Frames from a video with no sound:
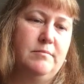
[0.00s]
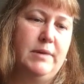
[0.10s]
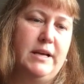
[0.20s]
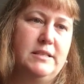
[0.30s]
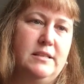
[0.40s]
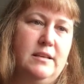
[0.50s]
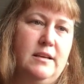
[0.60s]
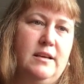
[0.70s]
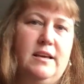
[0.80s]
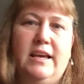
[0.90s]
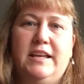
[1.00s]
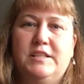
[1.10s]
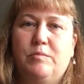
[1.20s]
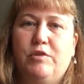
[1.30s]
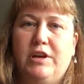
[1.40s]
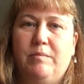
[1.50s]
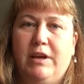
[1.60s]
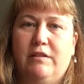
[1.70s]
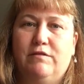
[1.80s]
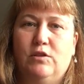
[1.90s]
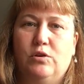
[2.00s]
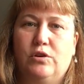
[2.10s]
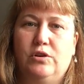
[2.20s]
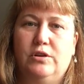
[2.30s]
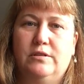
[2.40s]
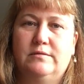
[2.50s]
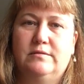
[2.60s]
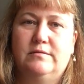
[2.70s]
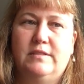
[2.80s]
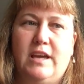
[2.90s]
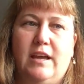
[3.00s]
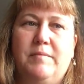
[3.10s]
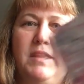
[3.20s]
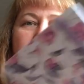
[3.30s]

but it is a pretty pink floral thing.